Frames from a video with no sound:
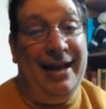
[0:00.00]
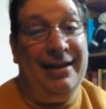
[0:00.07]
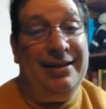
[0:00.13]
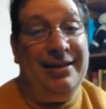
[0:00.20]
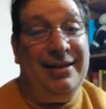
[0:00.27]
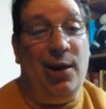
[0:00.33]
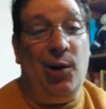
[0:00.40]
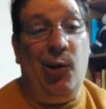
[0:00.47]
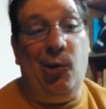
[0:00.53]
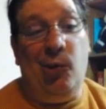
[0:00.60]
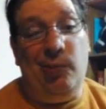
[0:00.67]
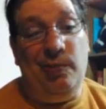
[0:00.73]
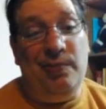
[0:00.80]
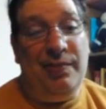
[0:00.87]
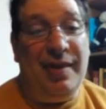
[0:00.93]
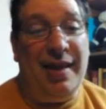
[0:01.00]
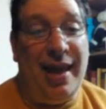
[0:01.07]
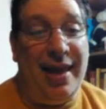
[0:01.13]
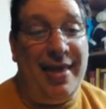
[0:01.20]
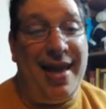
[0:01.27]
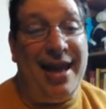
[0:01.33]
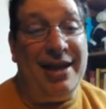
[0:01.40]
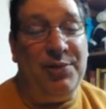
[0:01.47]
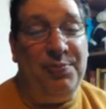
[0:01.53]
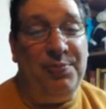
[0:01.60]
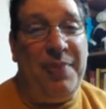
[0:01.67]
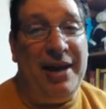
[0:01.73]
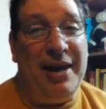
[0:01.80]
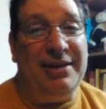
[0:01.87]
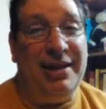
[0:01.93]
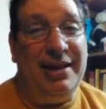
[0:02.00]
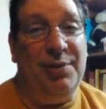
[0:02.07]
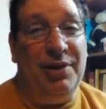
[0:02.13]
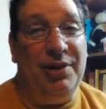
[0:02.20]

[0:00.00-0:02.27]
so that's basically what